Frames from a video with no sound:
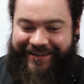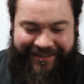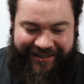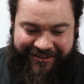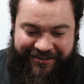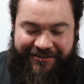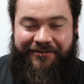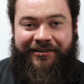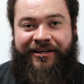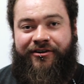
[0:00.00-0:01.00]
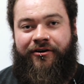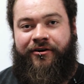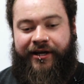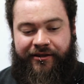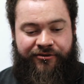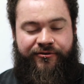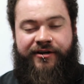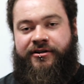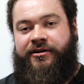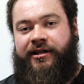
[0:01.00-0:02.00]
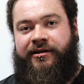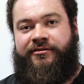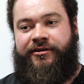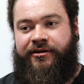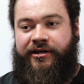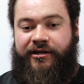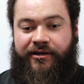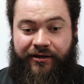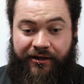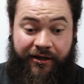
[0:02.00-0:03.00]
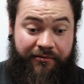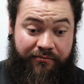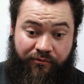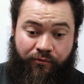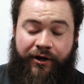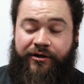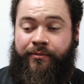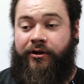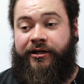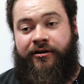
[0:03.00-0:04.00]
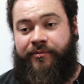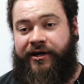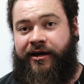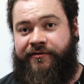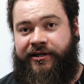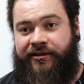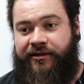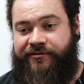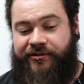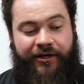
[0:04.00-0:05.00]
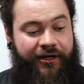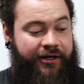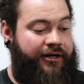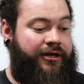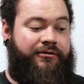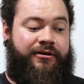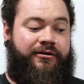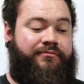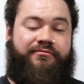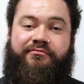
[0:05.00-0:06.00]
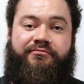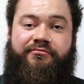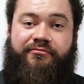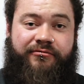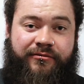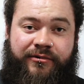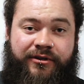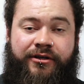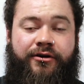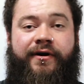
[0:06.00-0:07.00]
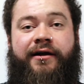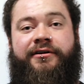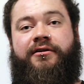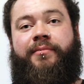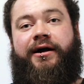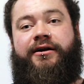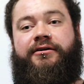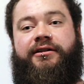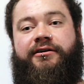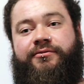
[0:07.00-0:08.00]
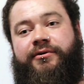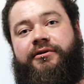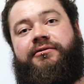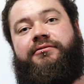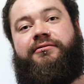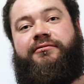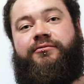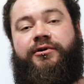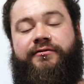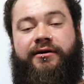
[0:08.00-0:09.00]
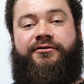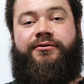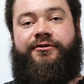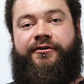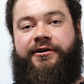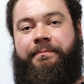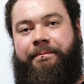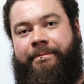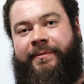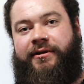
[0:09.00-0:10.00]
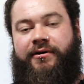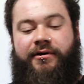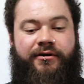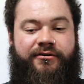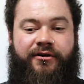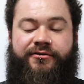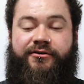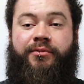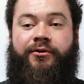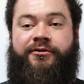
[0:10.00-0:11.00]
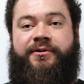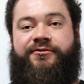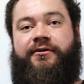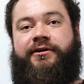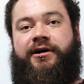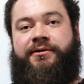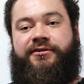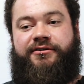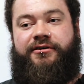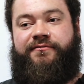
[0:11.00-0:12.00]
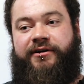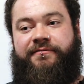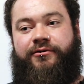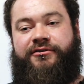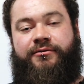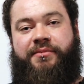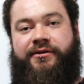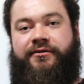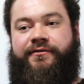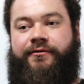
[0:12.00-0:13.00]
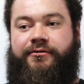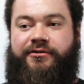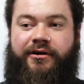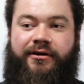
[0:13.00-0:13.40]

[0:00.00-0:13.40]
It's not going to get the stretch in your lats that you need. And when you're pulling on big heavy deadlifts, you do round in the back and your lats will round to a degree. So it's important to be strong in that position and reinforce it with bent over rows.